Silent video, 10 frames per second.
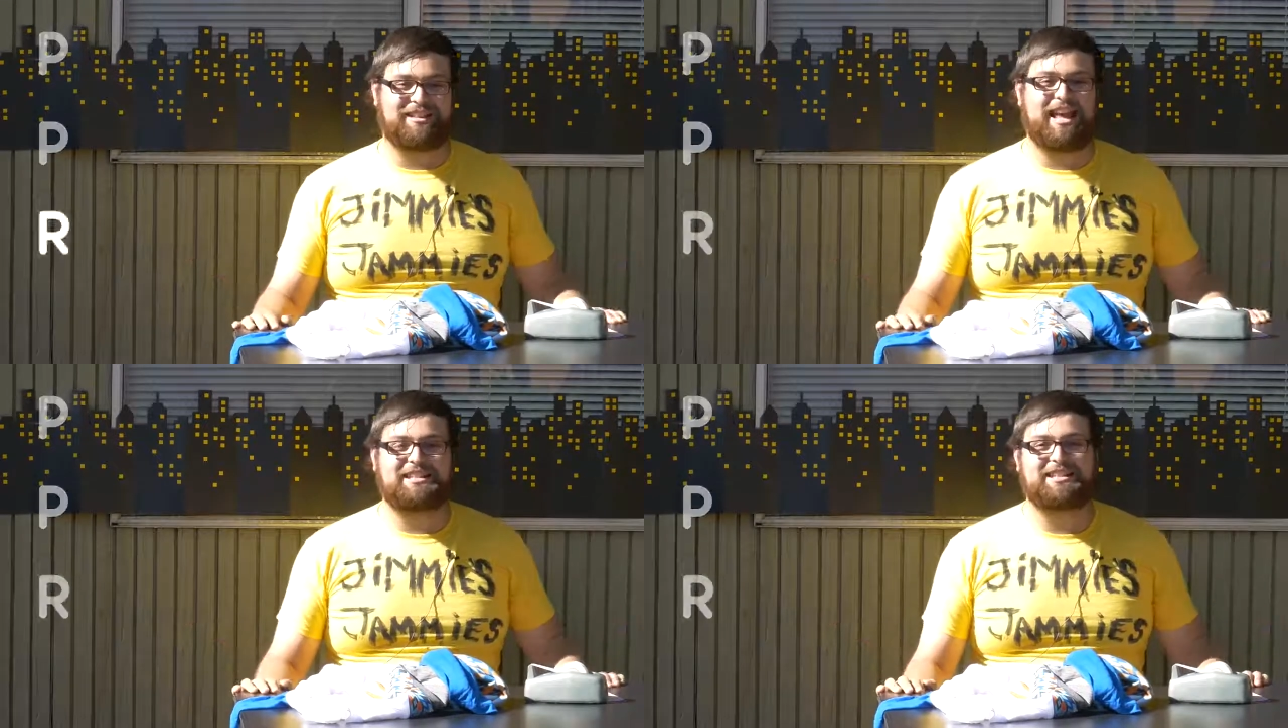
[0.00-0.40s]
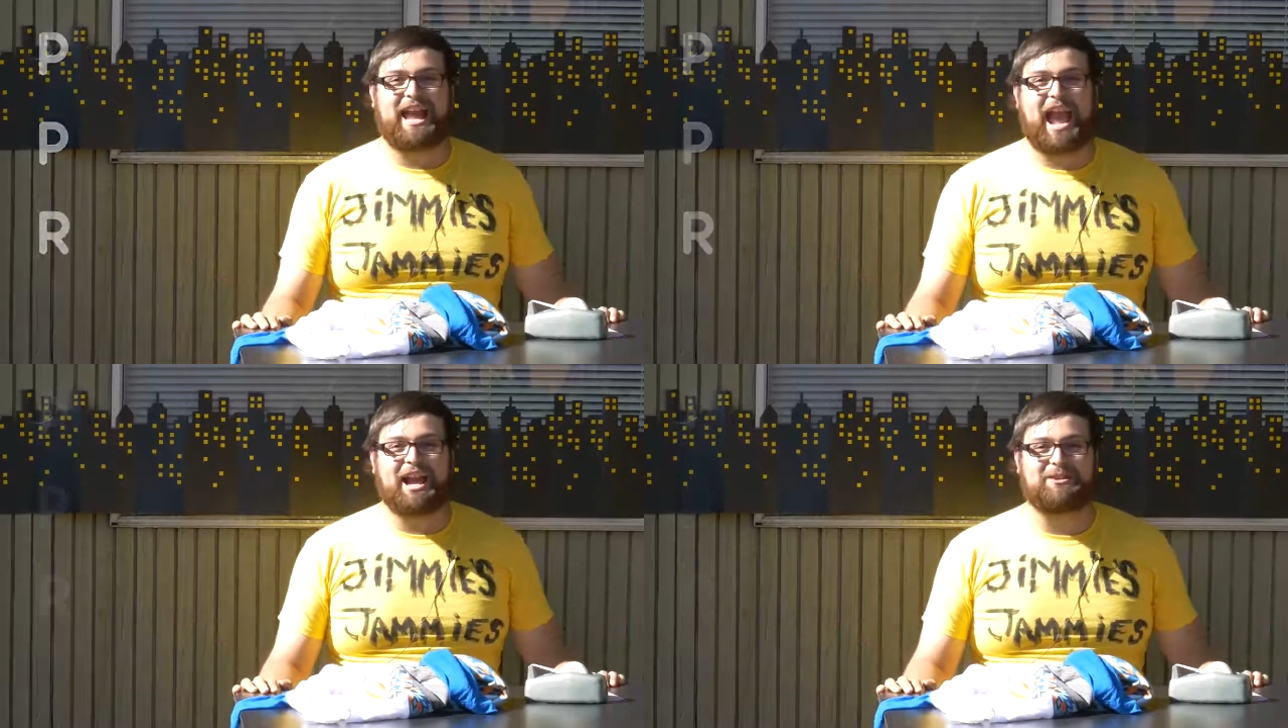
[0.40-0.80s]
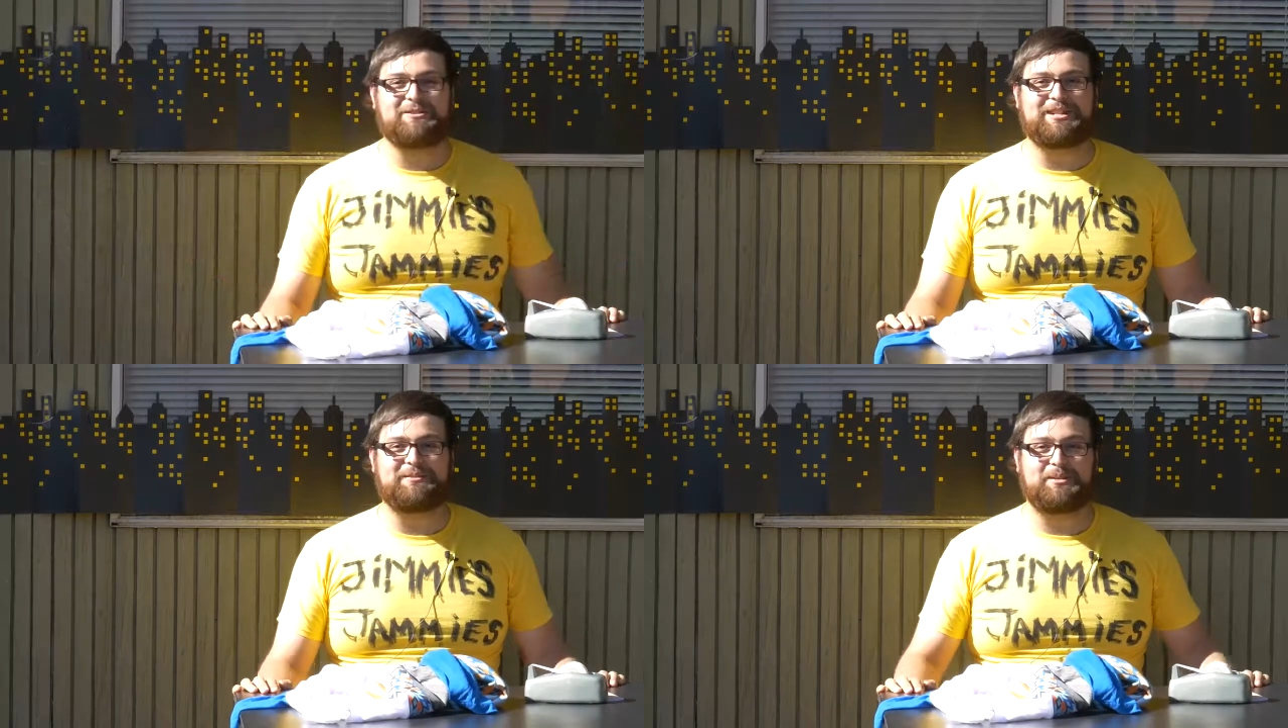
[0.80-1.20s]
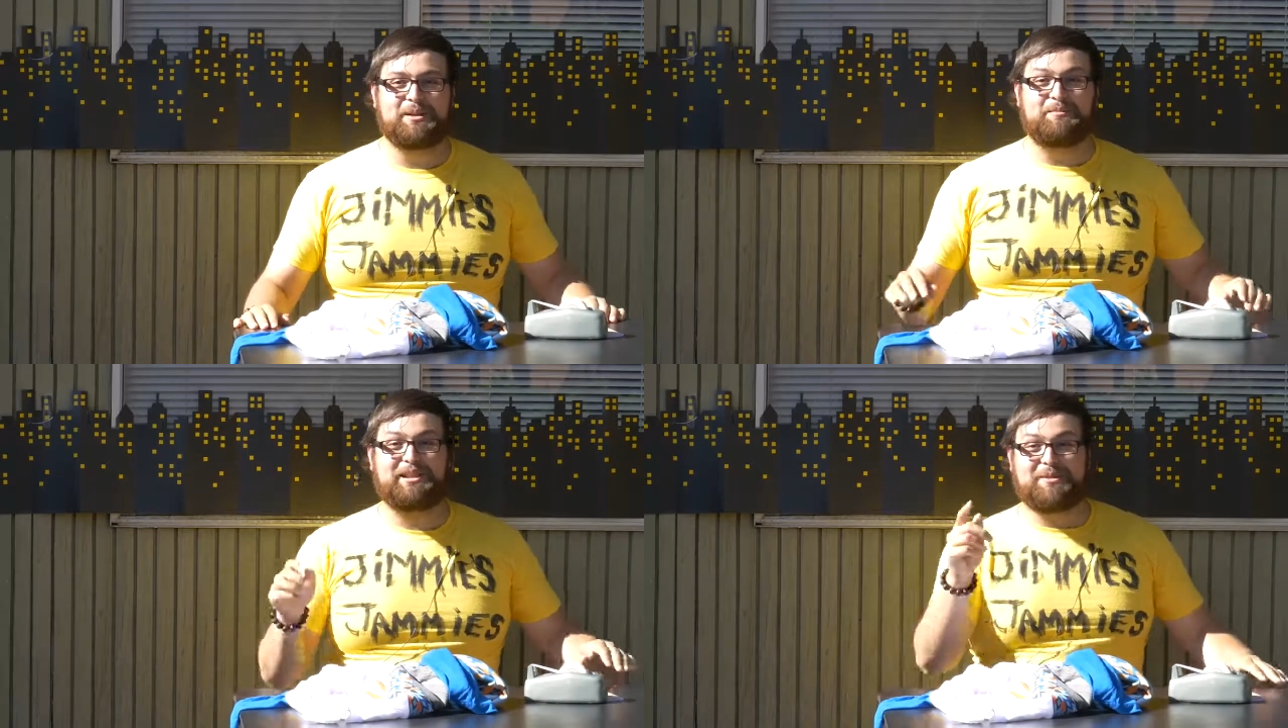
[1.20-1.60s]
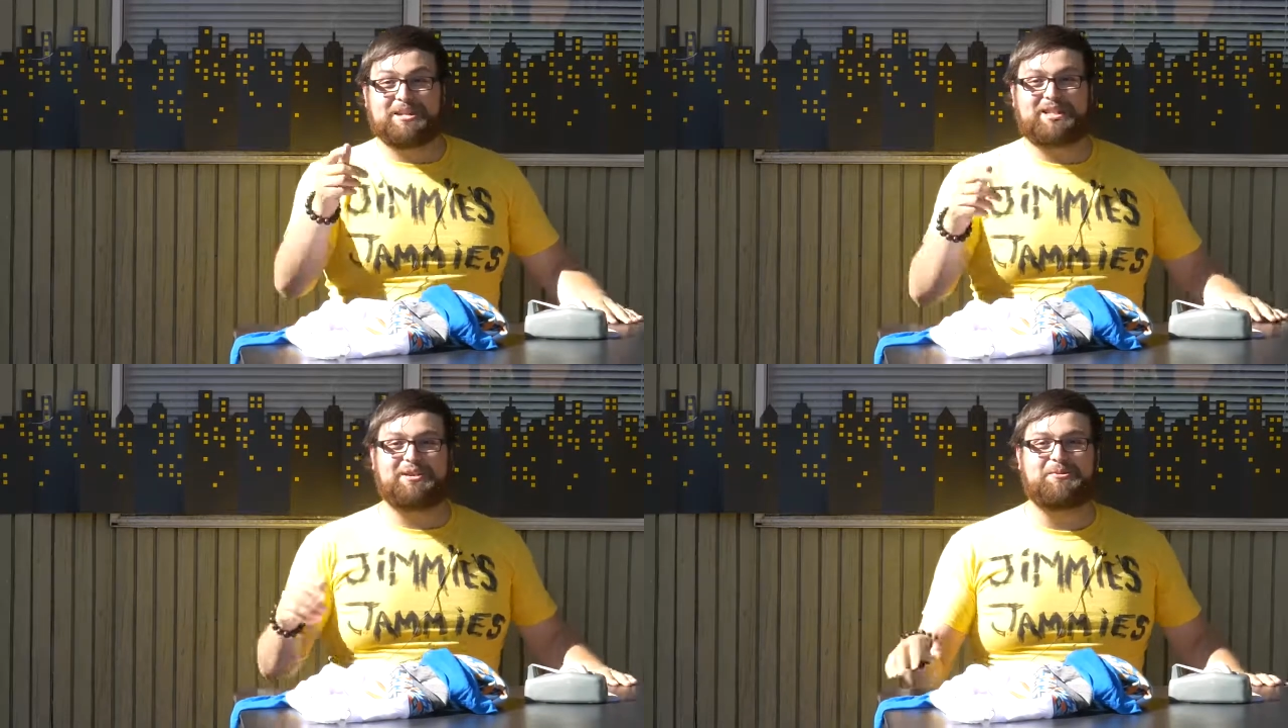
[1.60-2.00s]
That's an acronym, but let
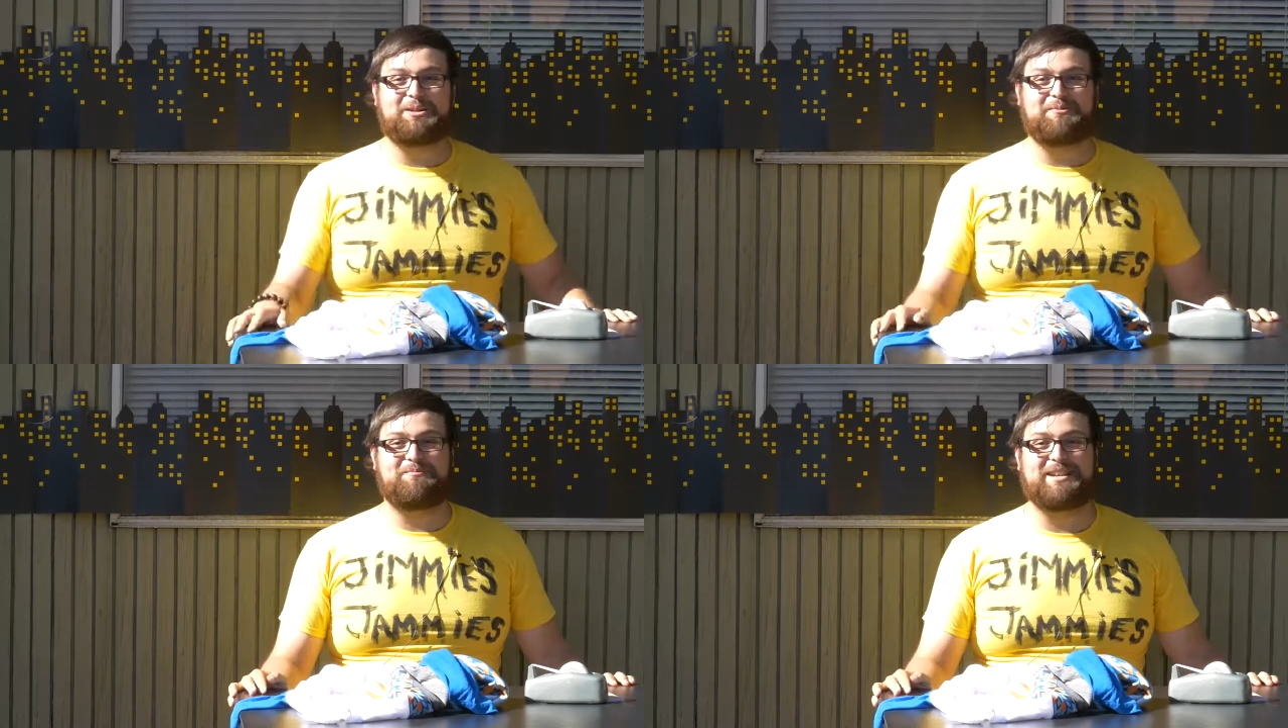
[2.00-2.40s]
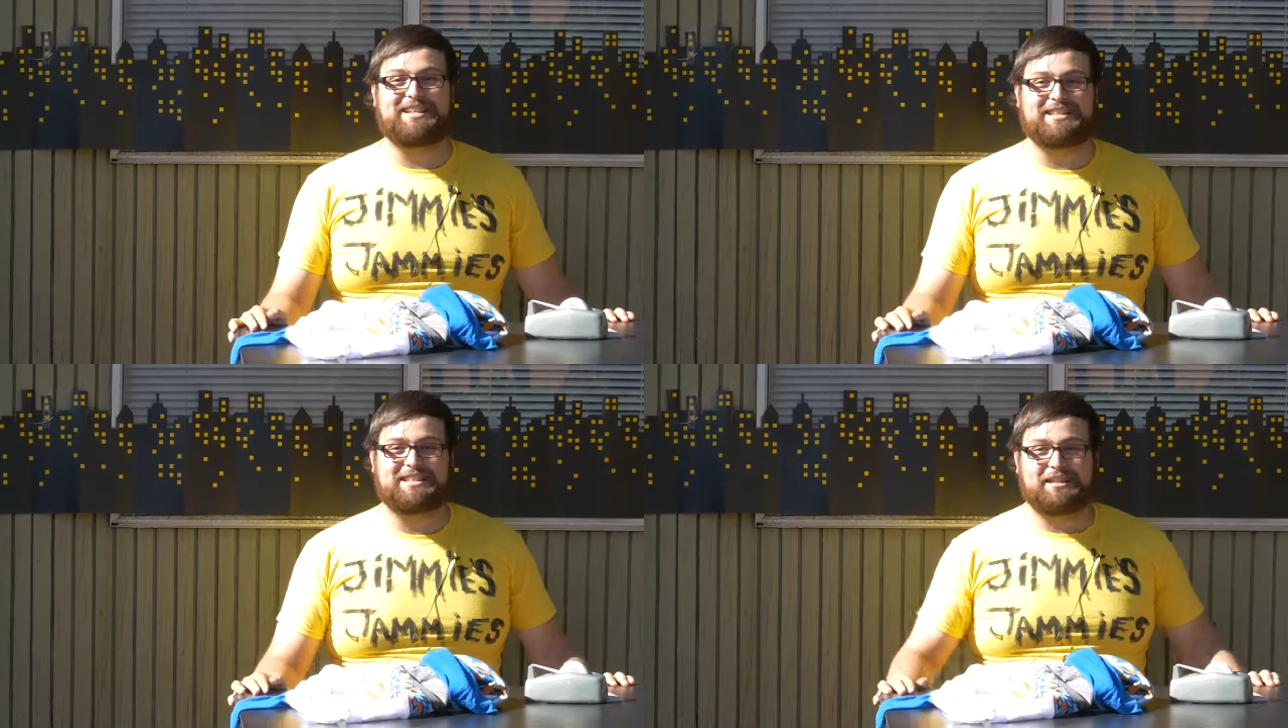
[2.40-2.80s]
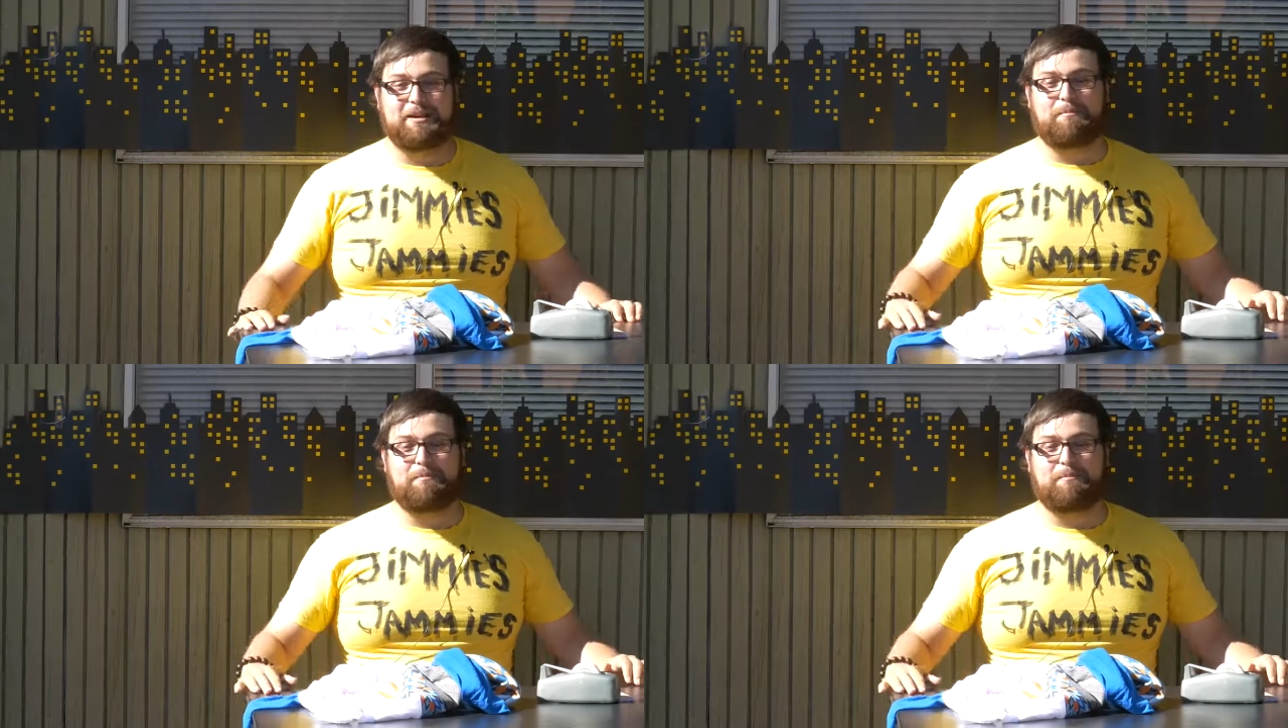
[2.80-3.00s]
me tell you what it means.